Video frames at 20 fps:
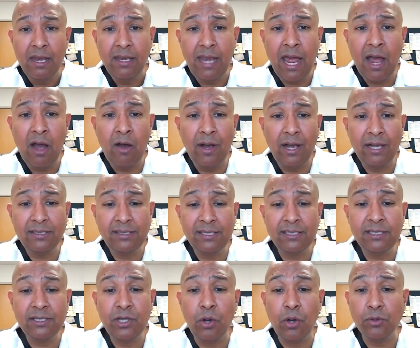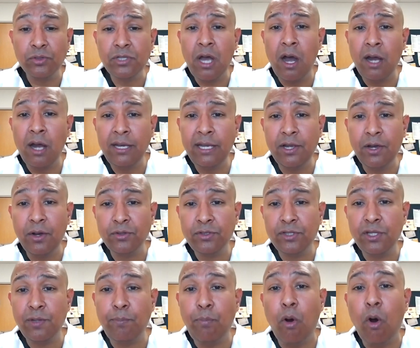Now, as this goes on, it goes
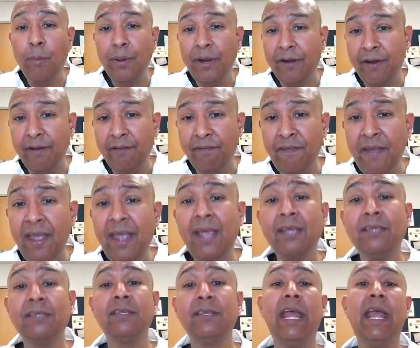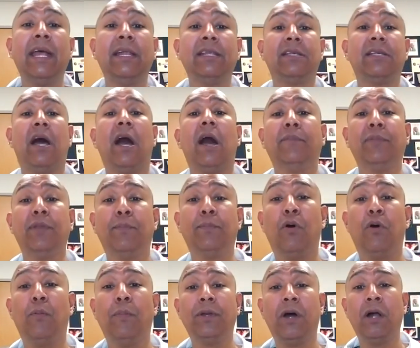to the pulmonary phase, hence I'm the
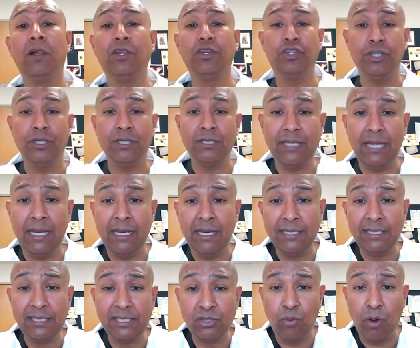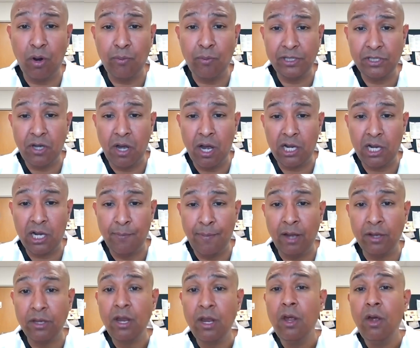pulmonologist, and this is where we talk
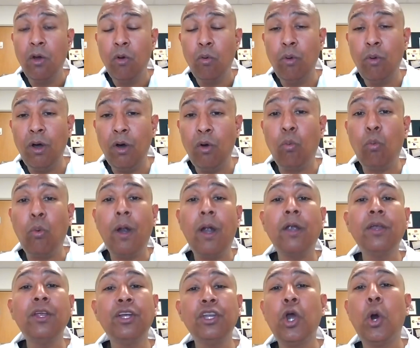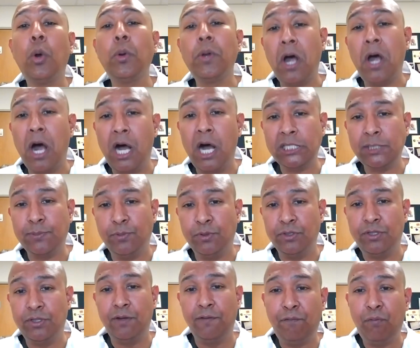about, well, where are you going to go in a hospital,
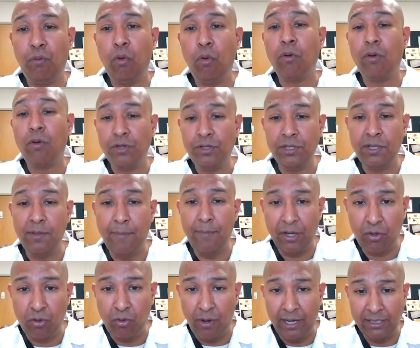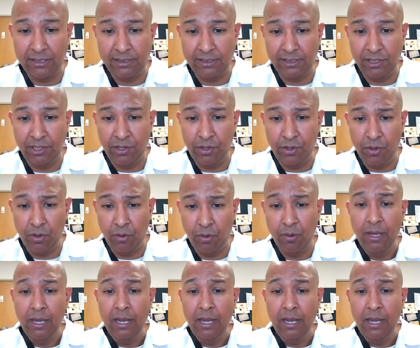to the floor or to the medical ICU?